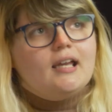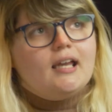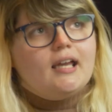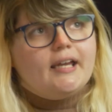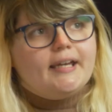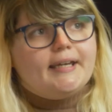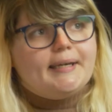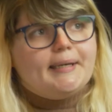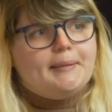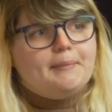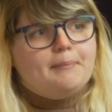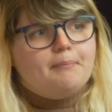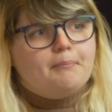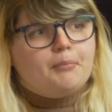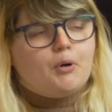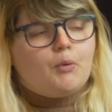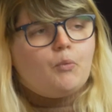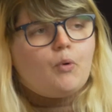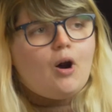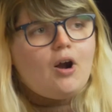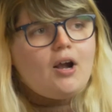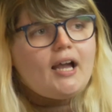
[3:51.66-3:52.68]

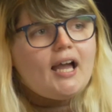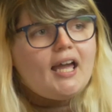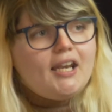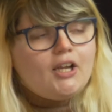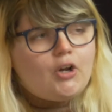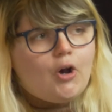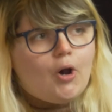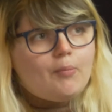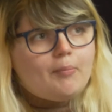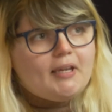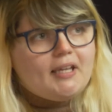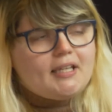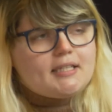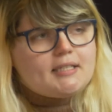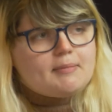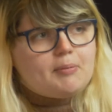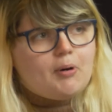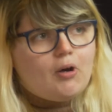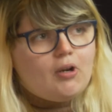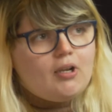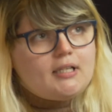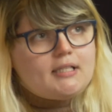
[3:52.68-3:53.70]
But what kind of got me into
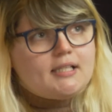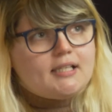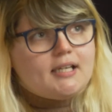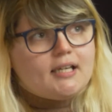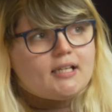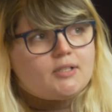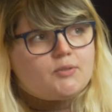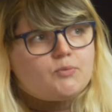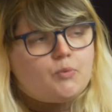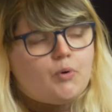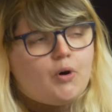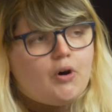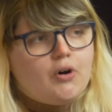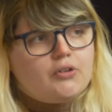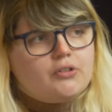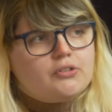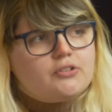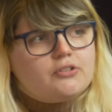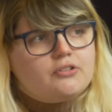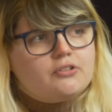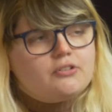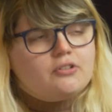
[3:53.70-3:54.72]
politics
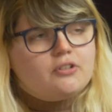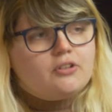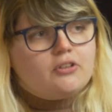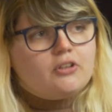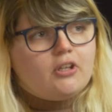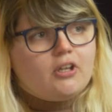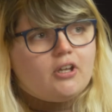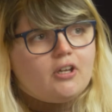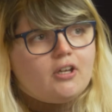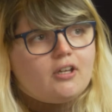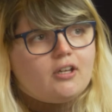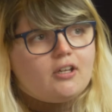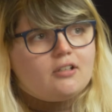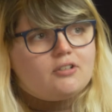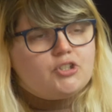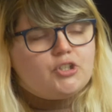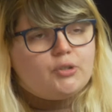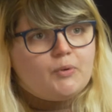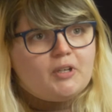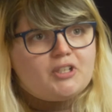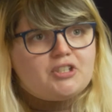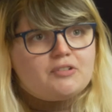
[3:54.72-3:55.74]
was the
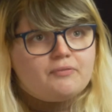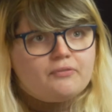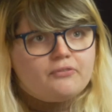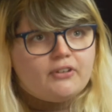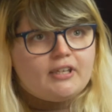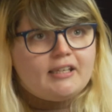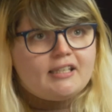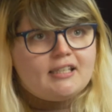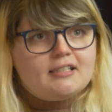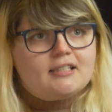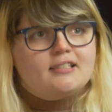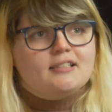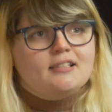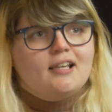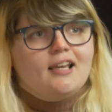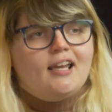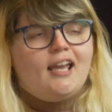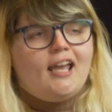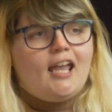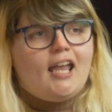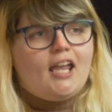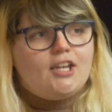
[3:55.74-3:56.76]
tuition fees
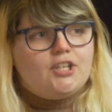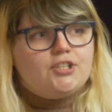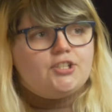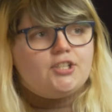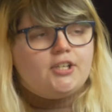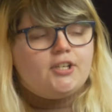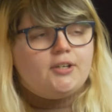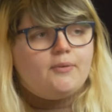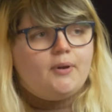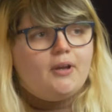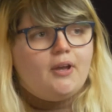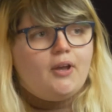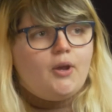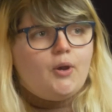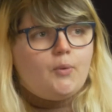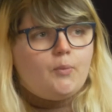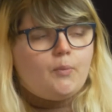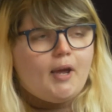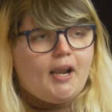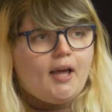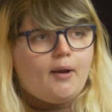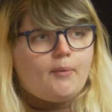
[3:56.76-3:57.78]
issue.
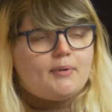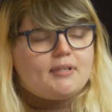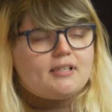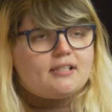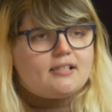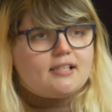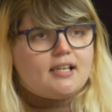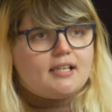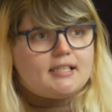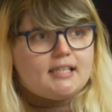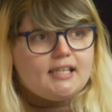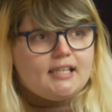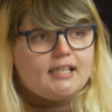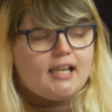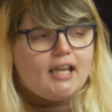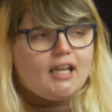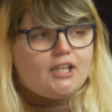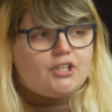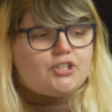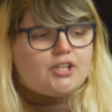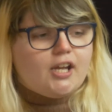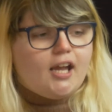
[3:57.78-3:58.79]
When I was a
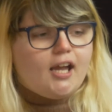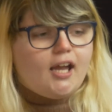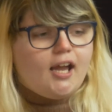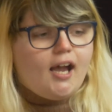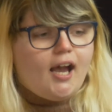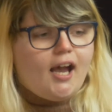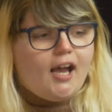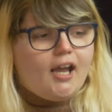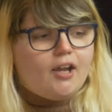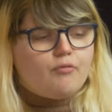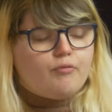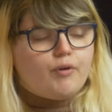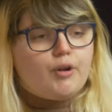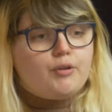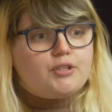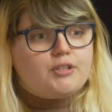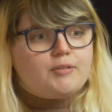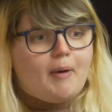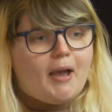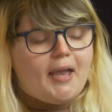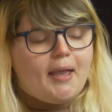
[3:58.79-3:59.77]
teenager, I wrote to my